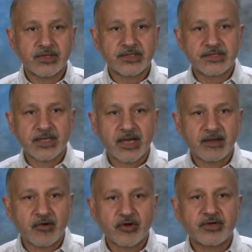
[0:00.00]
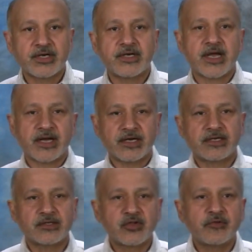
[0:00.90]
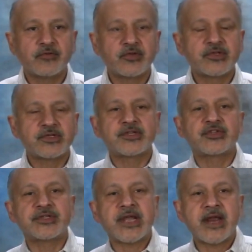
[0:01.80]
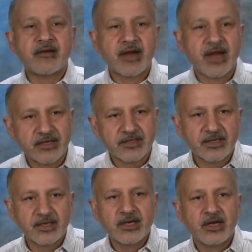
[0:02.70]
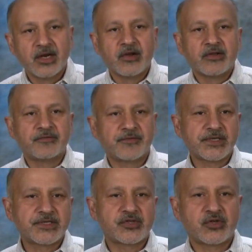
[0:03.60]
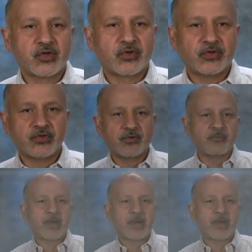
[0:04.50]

do this. I have already done it. So if you stare at the first row,